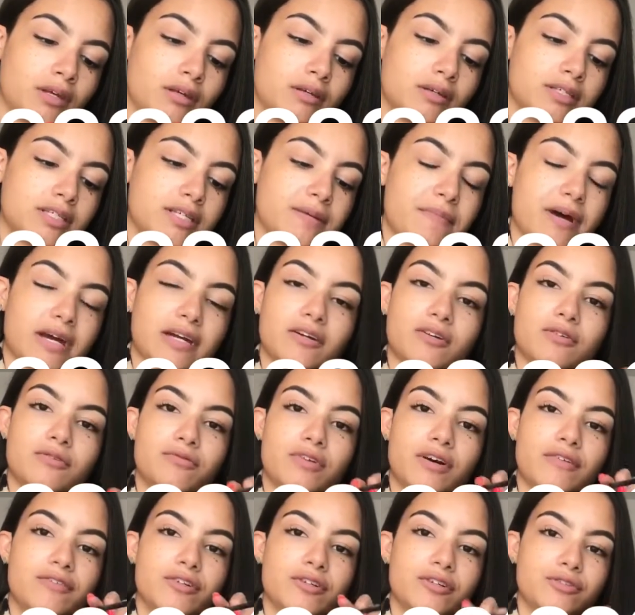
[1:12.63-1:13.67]
It's the Makeup
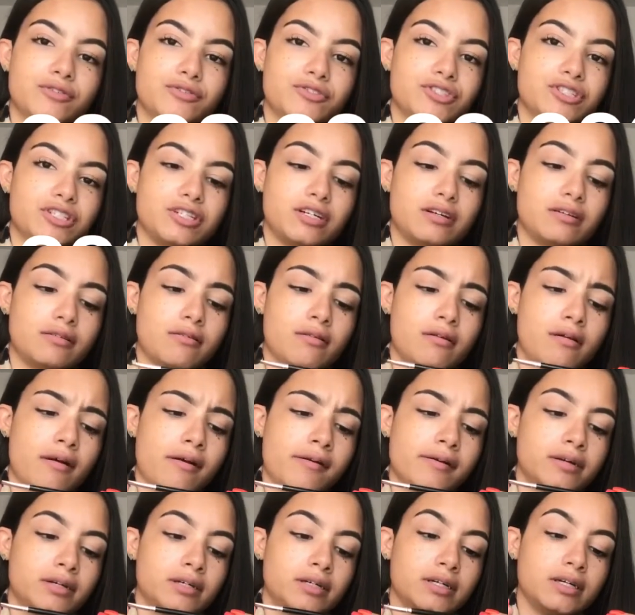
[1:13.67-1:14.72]
Revolution
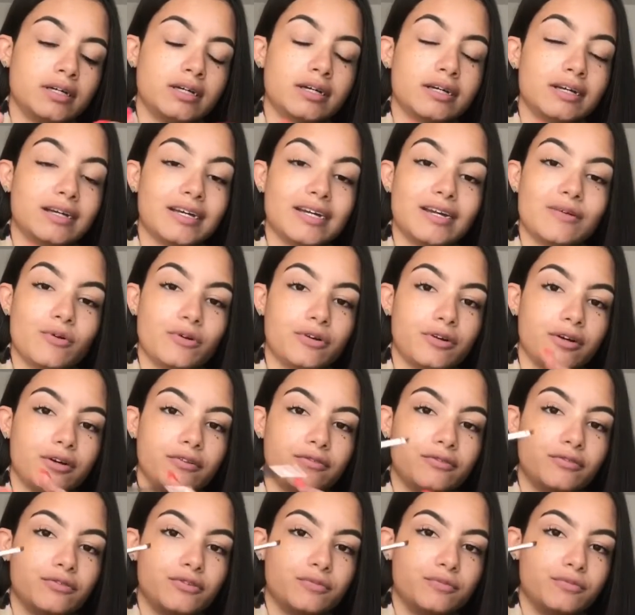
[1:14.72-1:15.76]

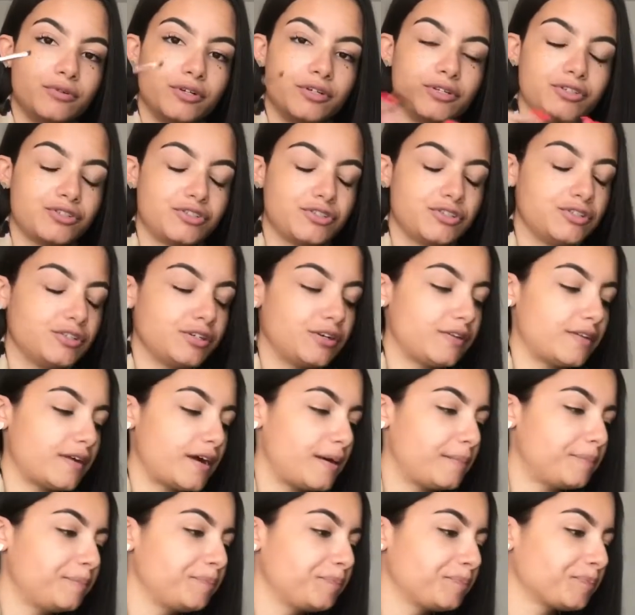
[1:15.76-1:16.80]
E104 brush to do
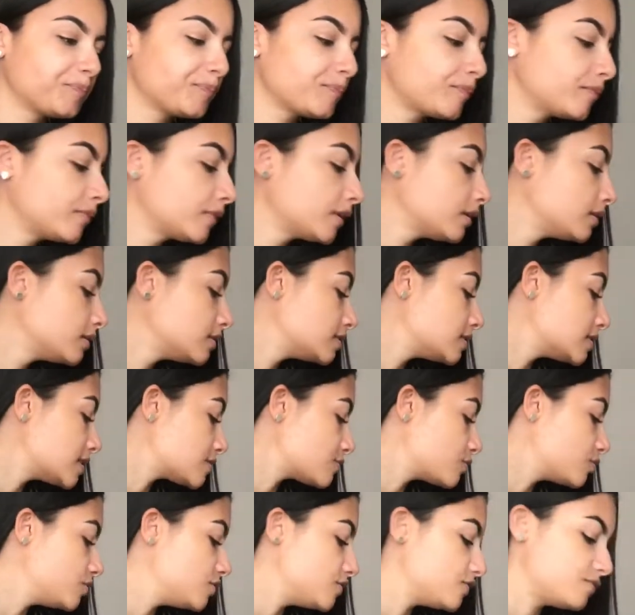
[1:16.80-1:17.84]
them.
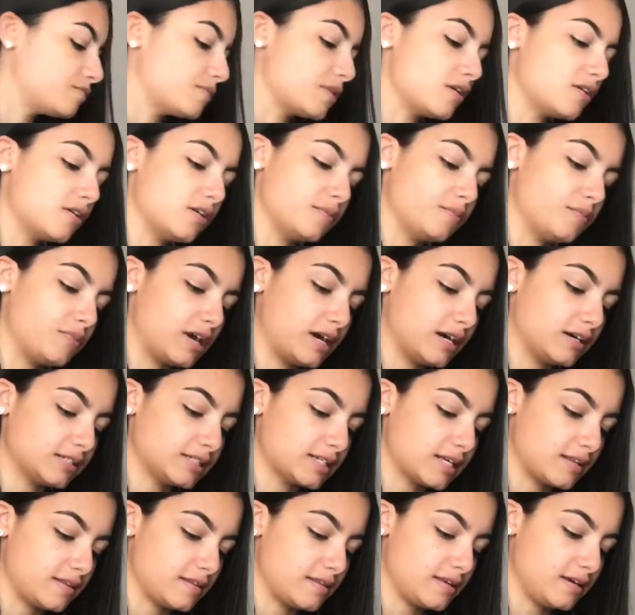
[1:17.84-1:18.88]
I'll use my eyebrows,
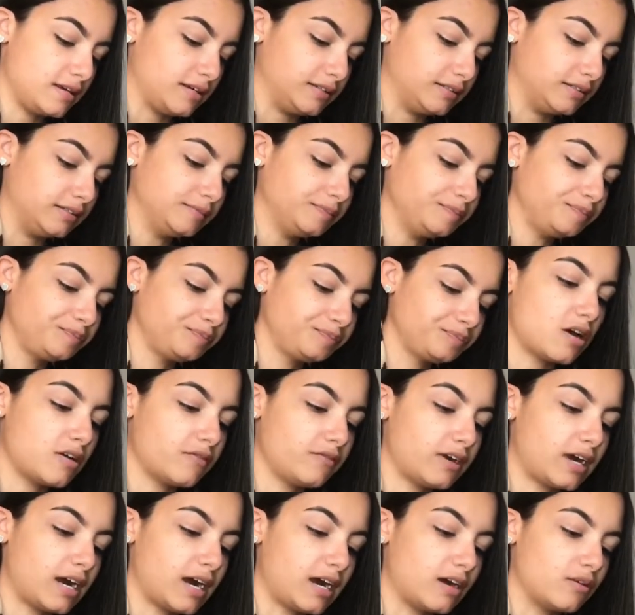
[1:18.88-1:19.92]
and then to carve
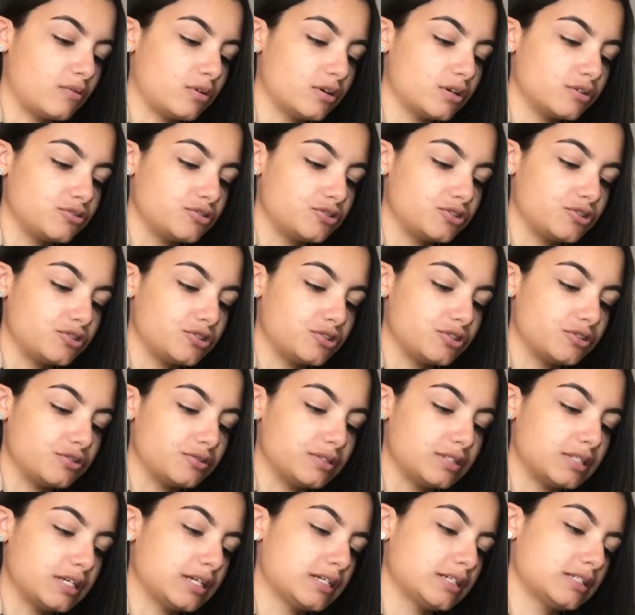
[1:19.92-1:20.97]
it out I'll just
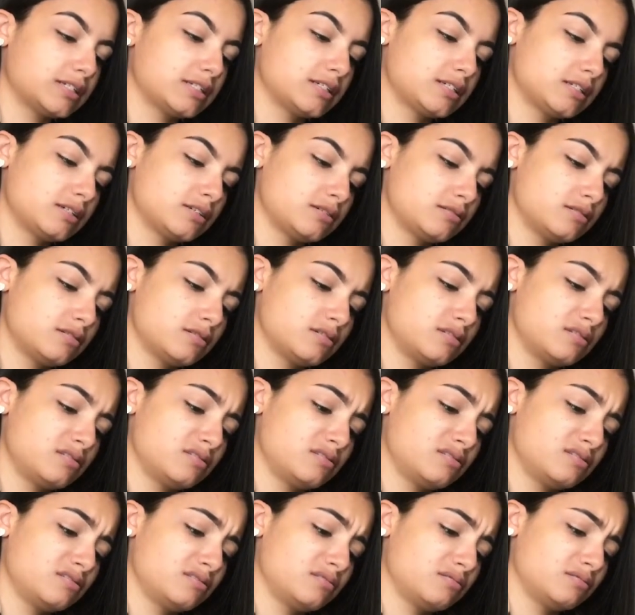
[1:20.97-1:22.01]
use this
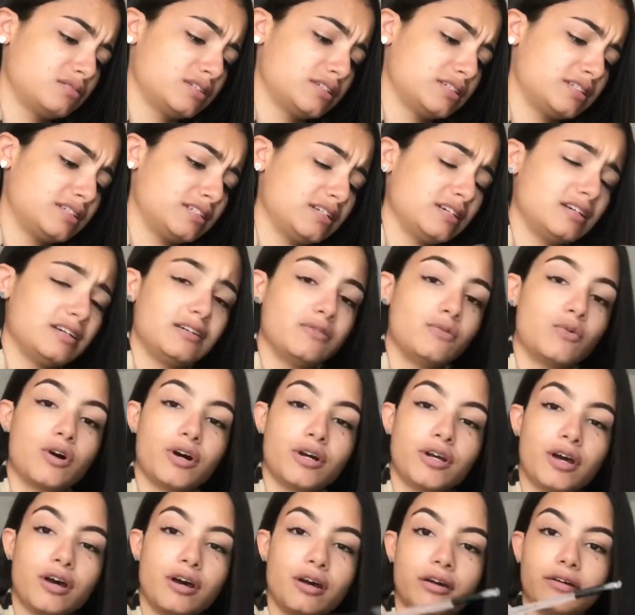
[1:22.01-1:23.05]

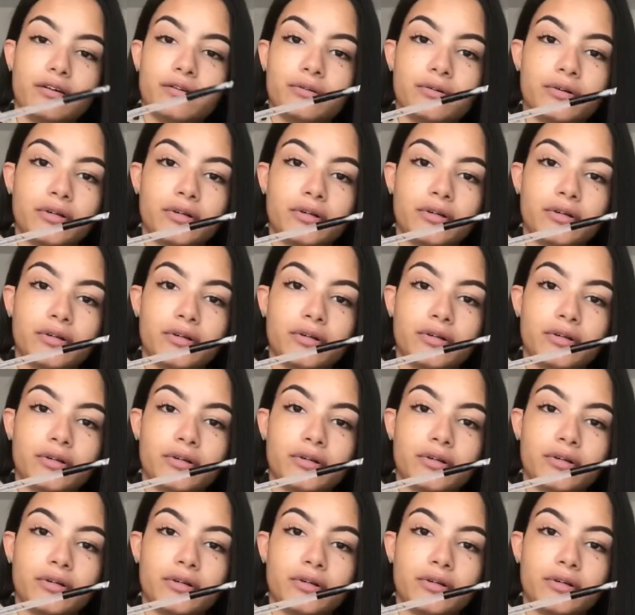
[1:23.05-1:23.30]
CYO